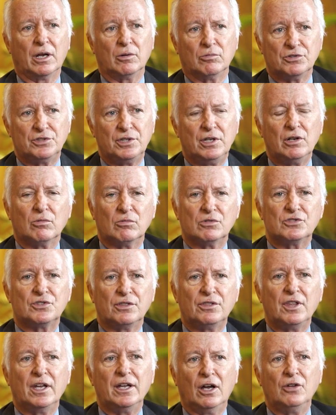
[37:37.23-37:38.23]
I was here was
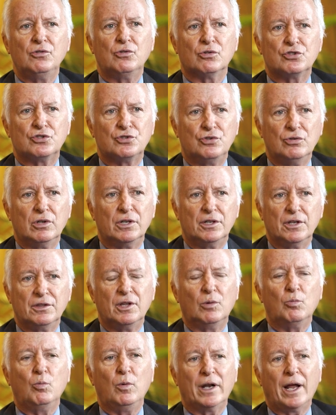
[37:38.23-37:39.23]
that they understood
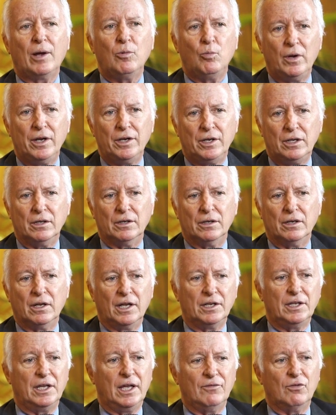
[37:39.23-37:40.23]
that when I went in
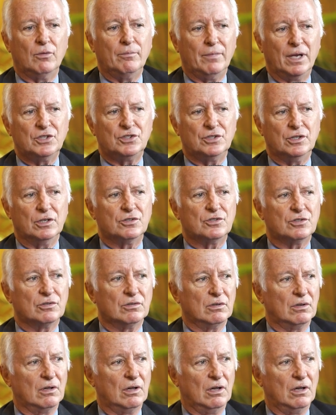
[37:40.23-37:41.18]
and gave a message